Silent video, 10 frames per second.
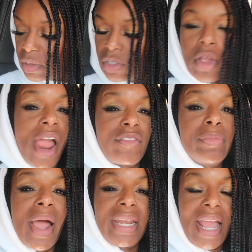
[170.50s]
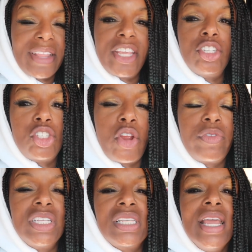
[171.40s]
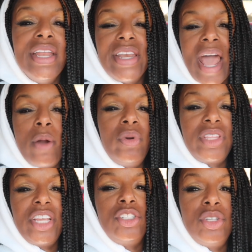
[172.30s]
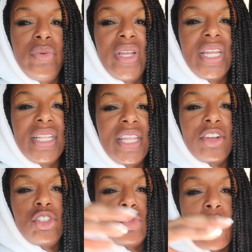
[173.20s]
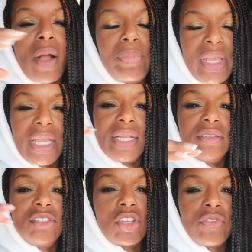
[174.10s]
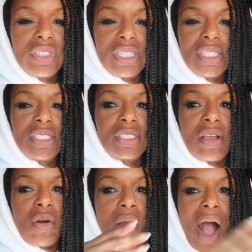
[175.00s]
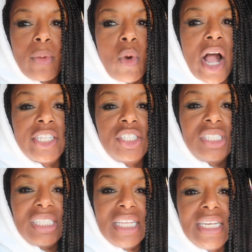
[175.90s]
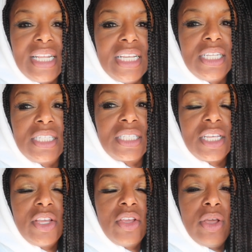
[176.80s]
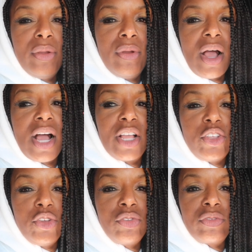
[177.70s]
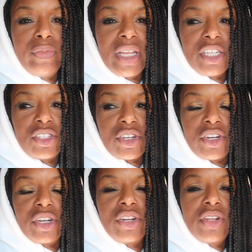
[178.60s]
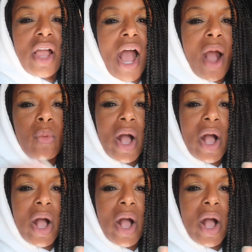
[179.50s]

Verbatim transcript: so everybody had their service. Now what they're doing, they're swapping services. So I watched Sydney's youth minister. I